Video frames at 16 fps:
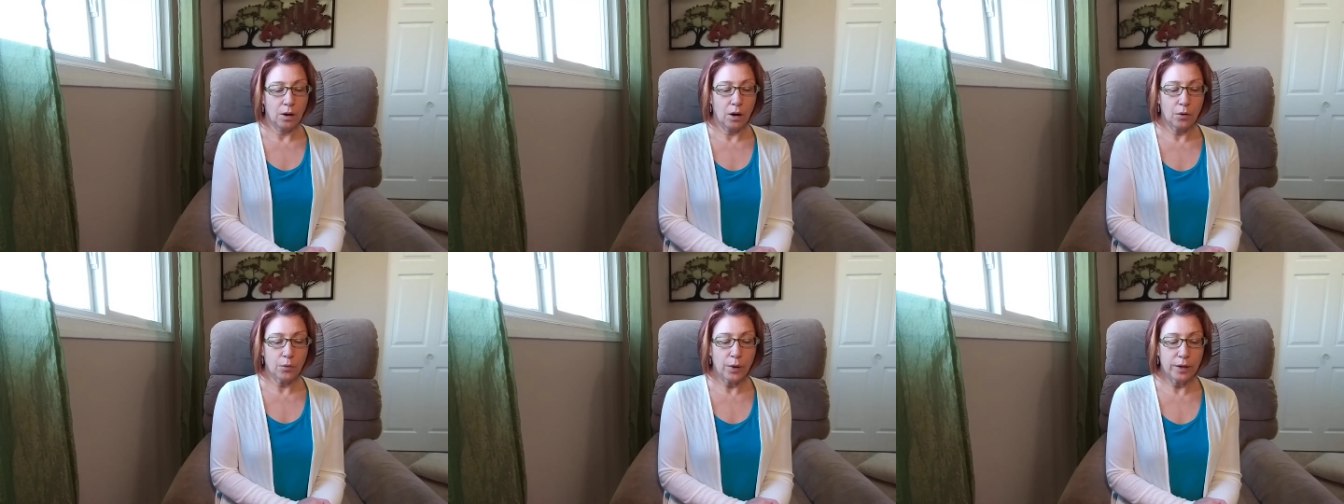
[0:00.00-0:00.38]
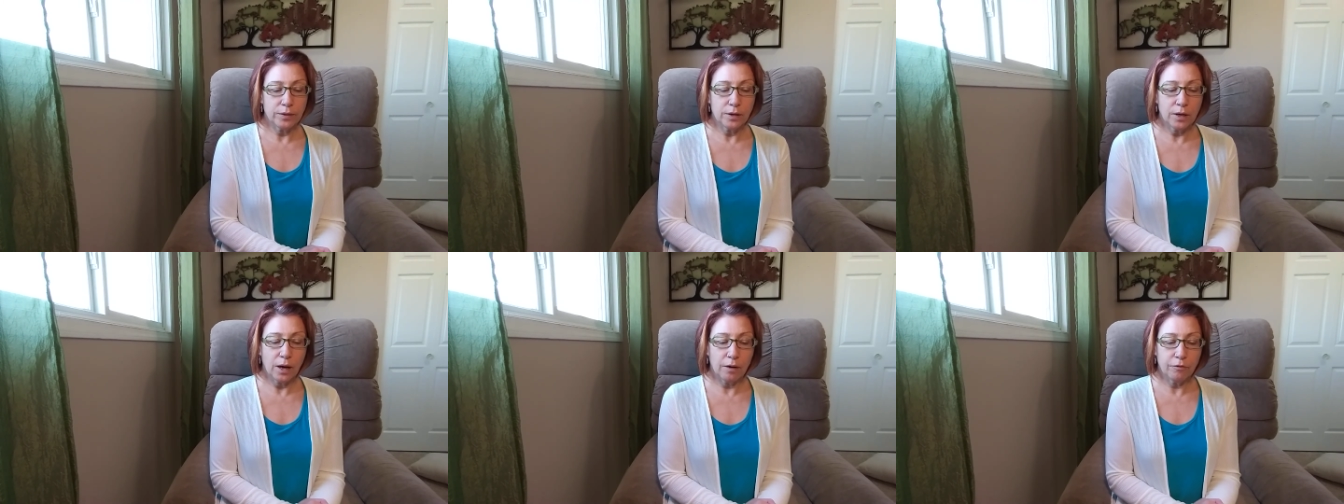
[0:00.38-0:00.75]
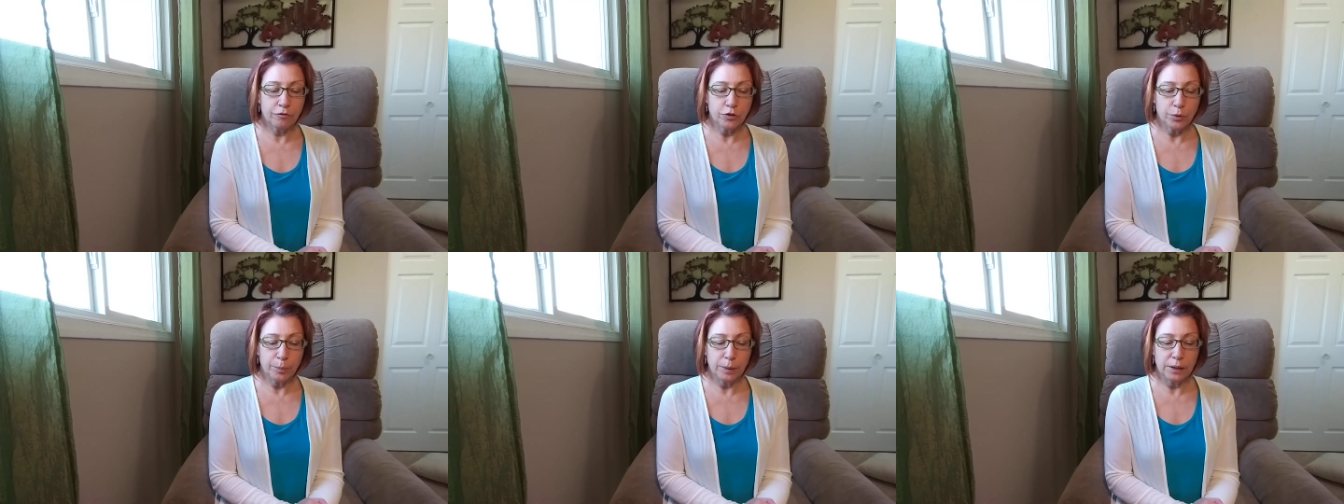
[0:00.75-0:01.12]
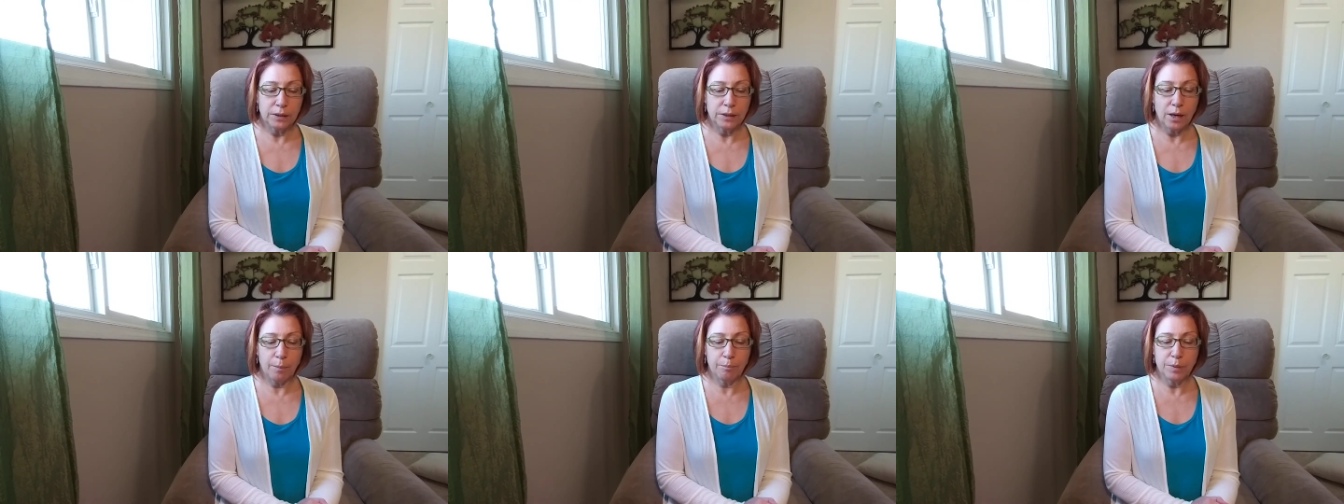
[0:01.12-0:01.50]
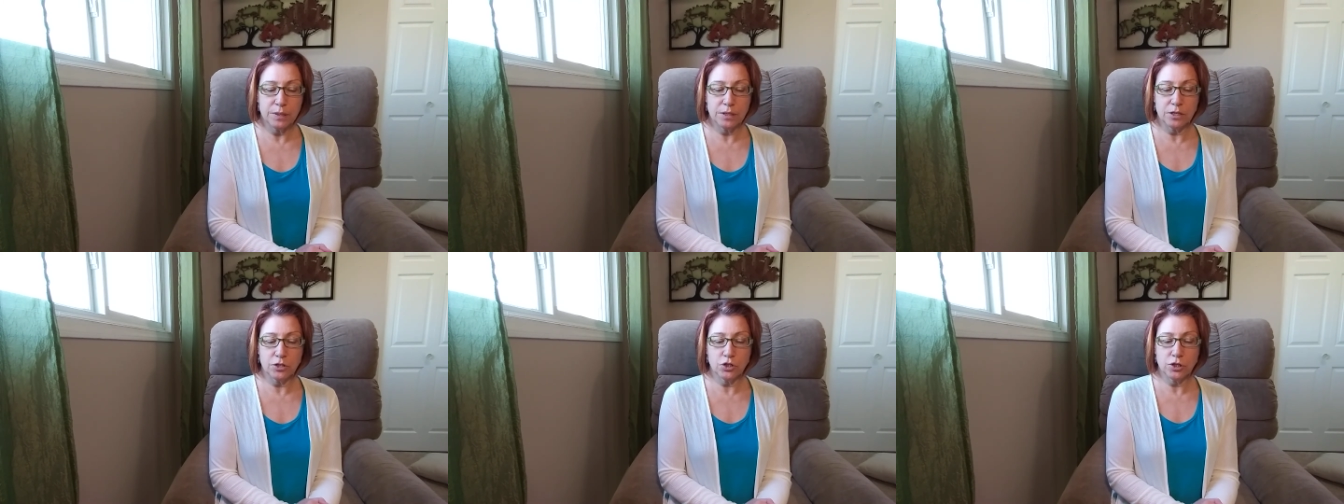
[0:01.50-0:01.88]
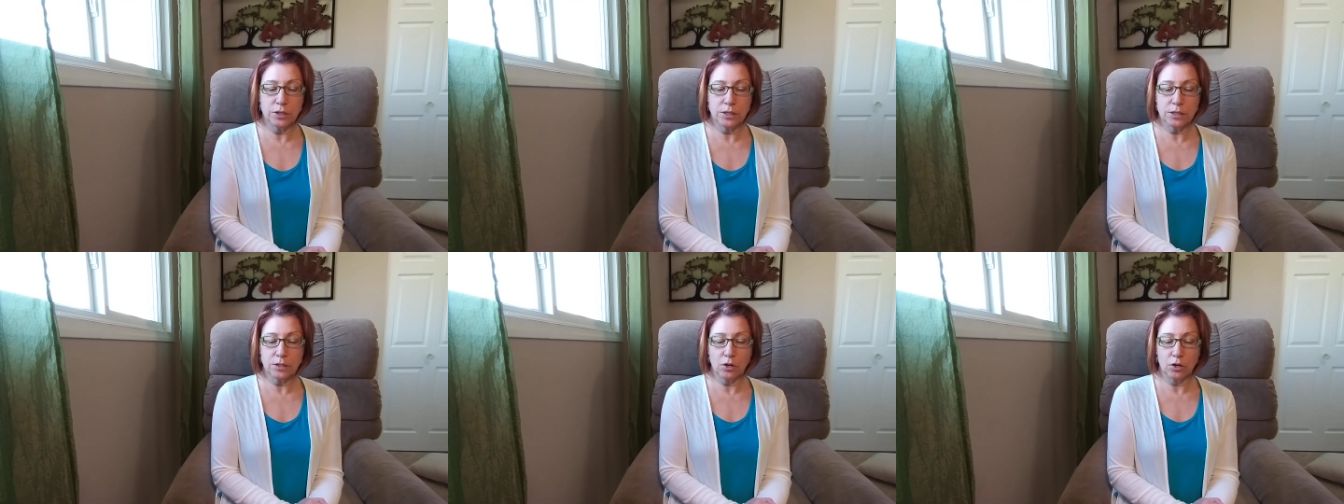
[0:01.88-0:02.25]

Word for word: All right, the comfortably numb positions this